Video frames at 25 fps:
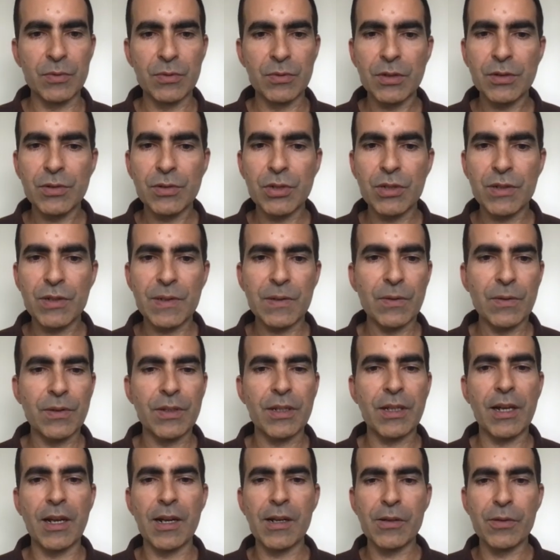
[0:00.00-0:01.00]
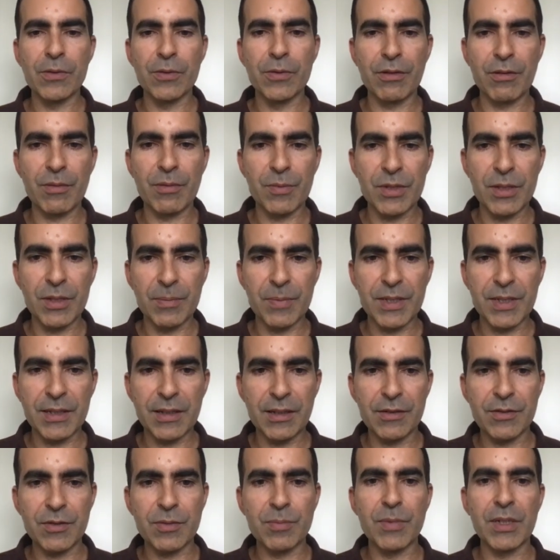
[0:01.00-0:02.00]
not just on the algorithms
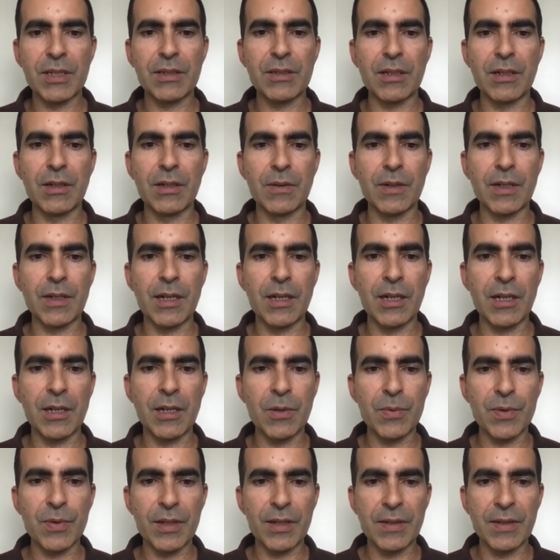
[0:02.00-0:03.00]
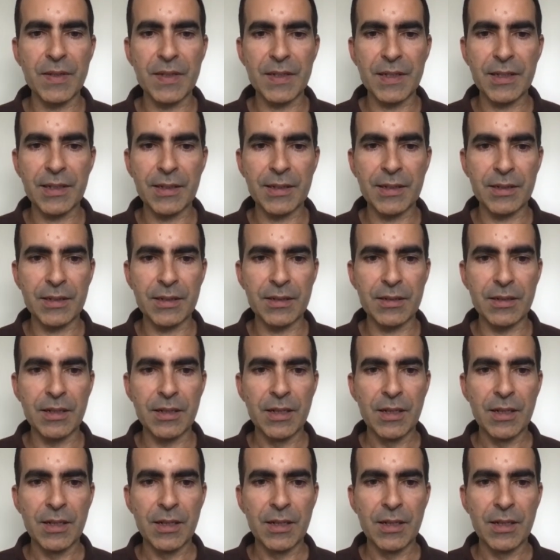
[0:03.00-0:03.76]
themselves, but on how they scale,